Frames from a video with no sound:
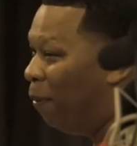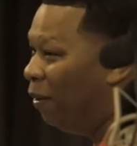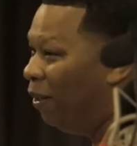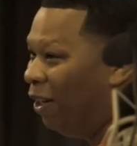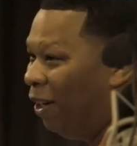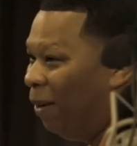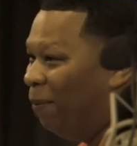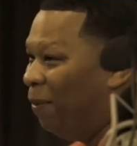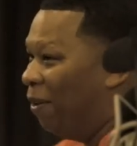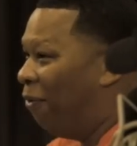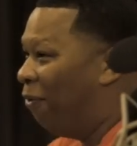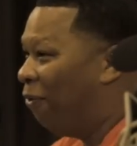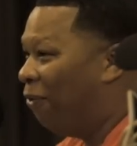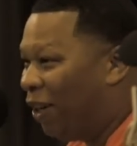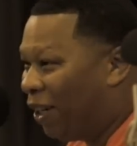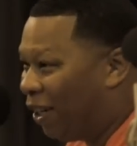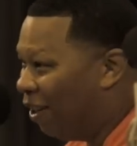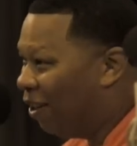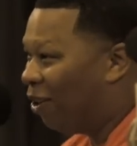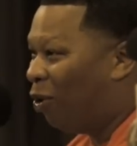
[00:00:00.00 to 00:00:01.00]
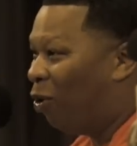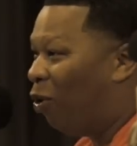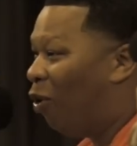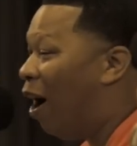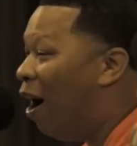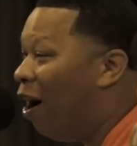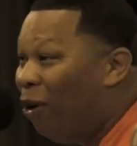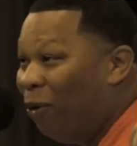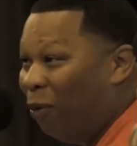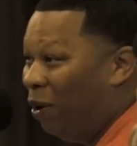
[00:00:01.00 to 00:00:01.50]
opened up, the fucking
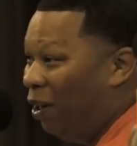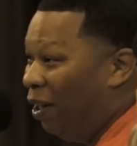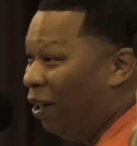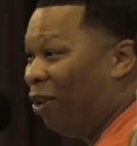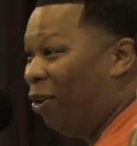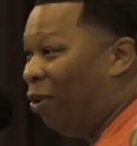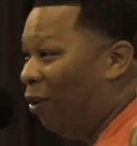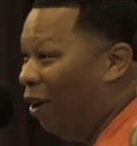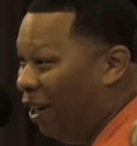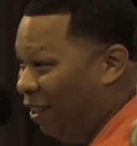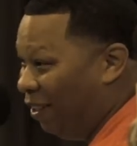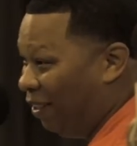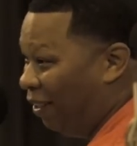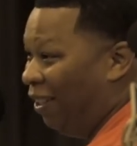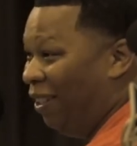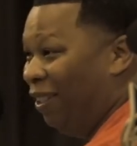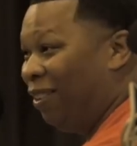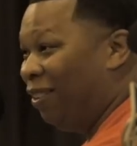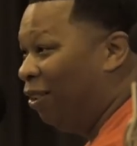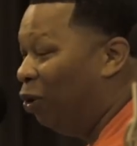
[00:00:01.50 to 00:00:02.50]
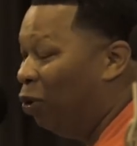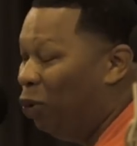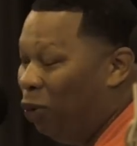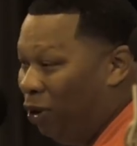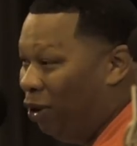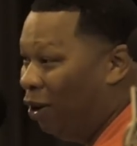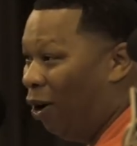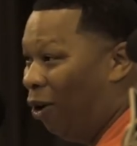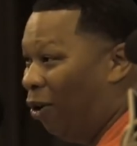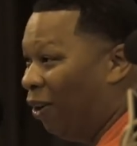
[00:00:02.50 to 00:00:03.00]
crowd went crazy. This is
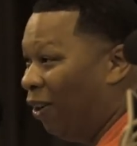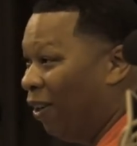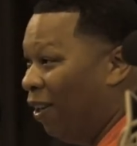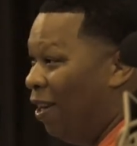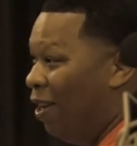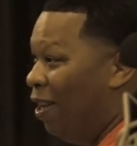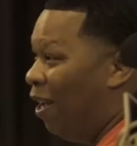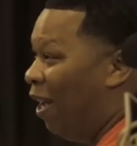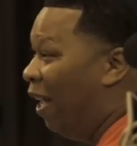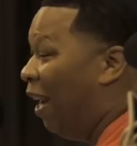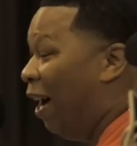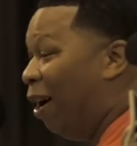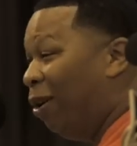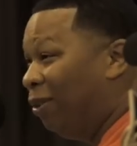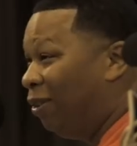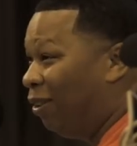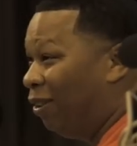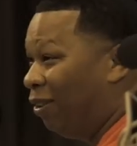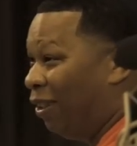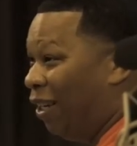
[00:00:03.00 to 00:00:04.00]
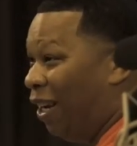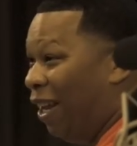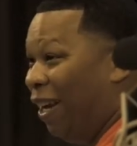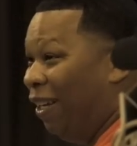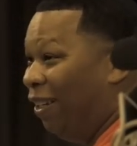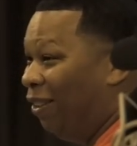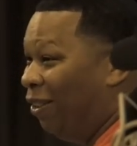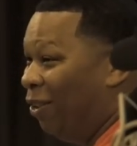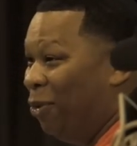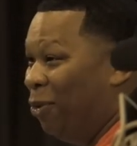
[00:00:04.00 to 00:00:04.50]
New York. And I was just
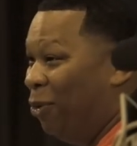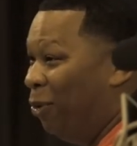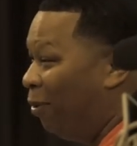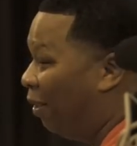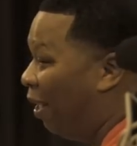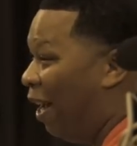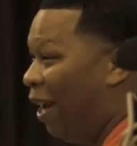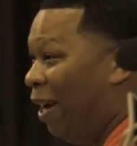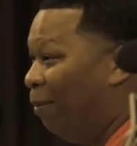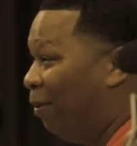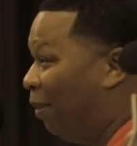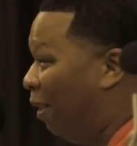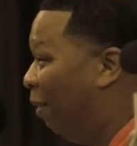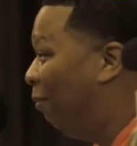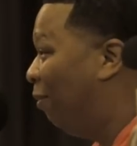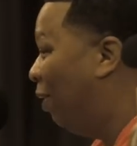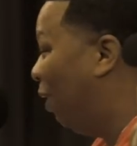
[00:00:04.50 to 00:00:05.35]
like, dude, times